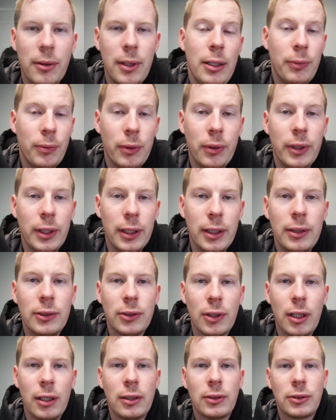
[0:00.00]
It really is,
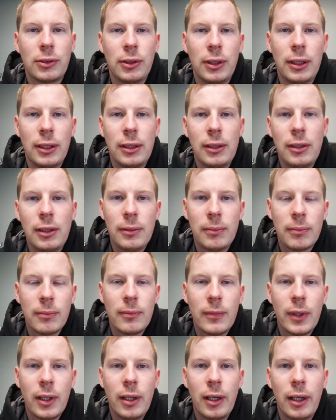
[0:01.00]
honestly.
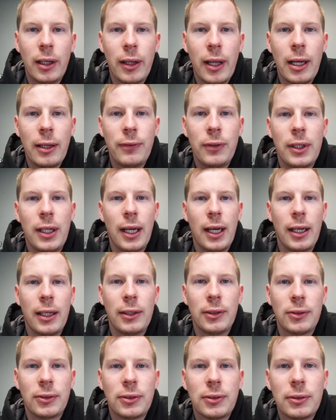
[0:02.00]
A lot of you
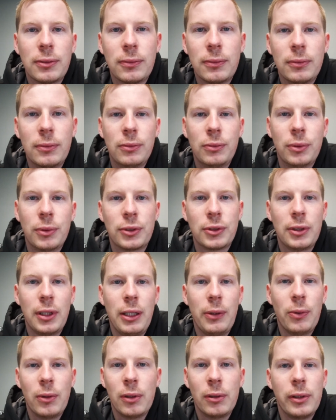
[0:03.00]
guys will
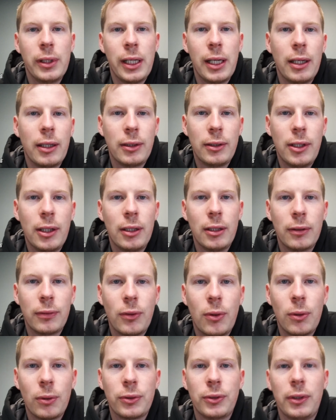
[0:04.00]
say, well, yeah, duh, of
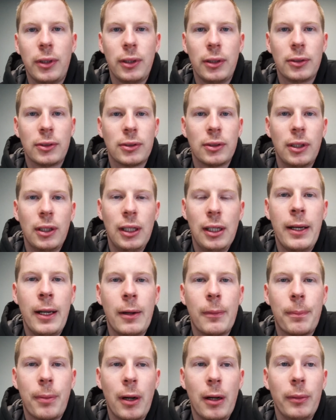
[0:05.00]
course it is. Now,
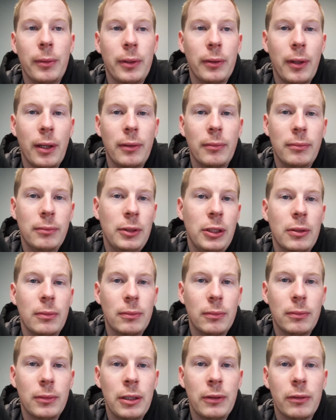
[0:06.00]
probably,
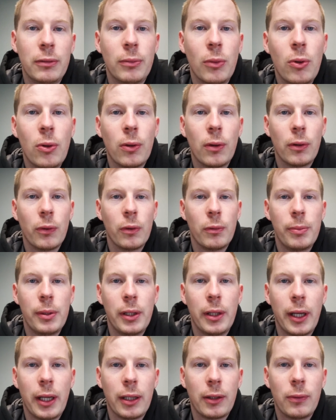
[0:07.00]
even more will be
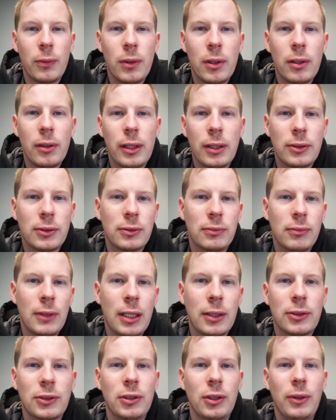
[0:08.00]
like, well, that's
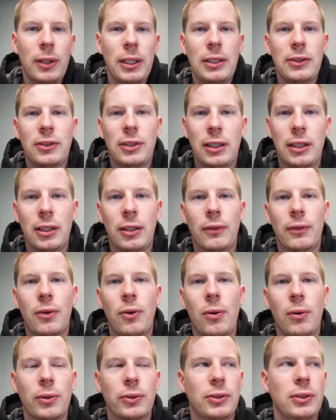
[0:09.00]
not so easy. Of
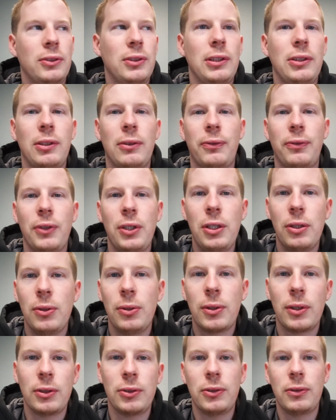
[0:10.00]
course it's easy for you
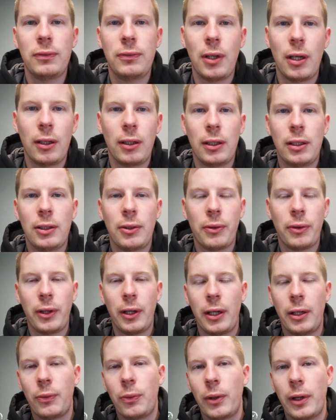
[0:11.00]
because you've done it, you're
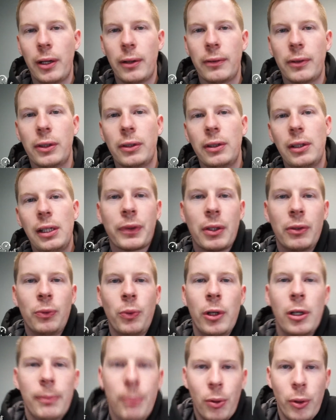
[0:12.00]
there, whatever.
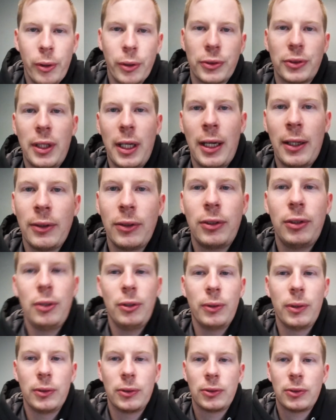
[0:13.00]
What it boils down
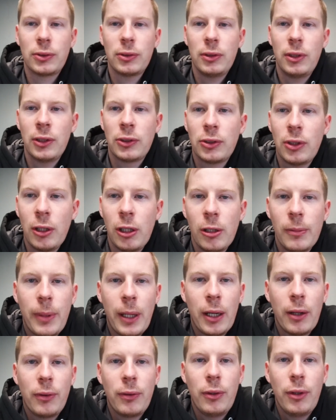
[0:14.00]
to is it's all
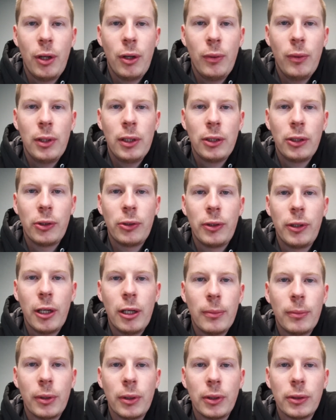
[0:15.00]
about knowing your
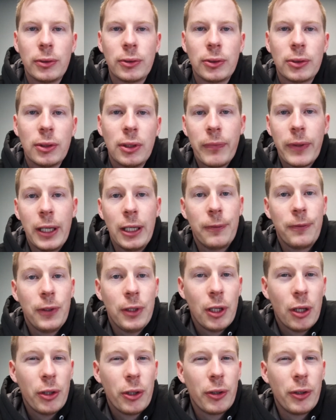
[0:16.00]
numbers. And if you
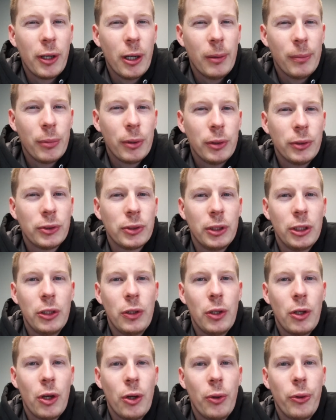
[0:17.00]
know your numbers and you
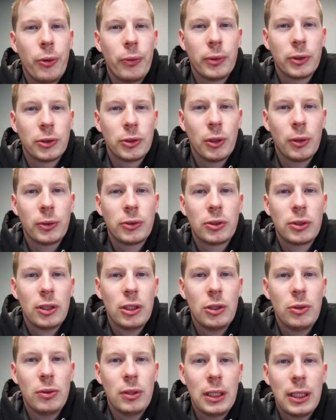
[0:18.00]
know the results that
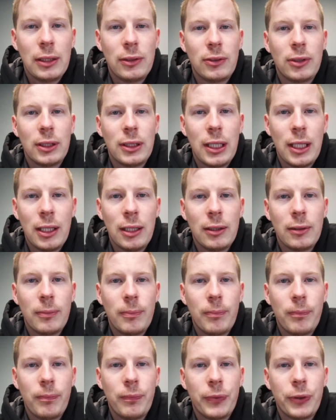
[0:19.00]
you need to get
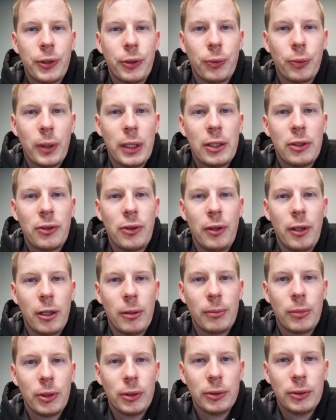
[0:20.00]
to reach the
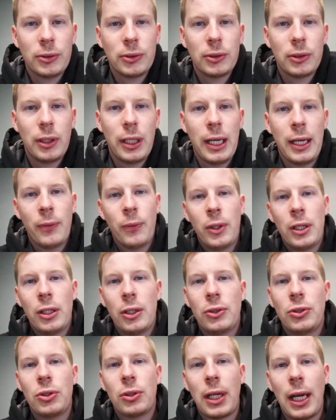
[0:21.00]
numbers, and what you do
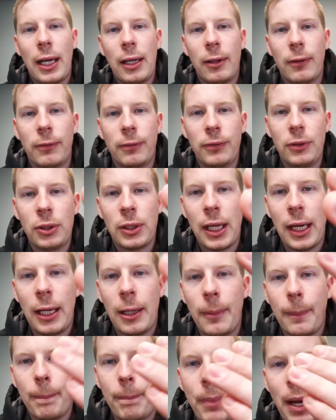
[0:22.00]
is you kind
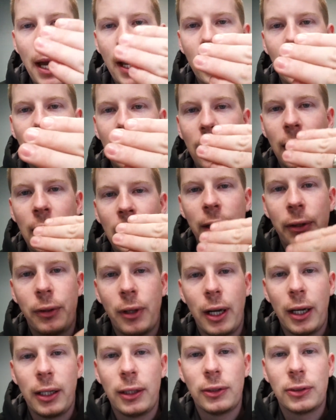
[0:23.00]
of back
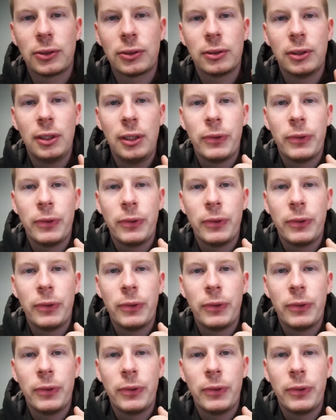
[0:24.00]
analyze.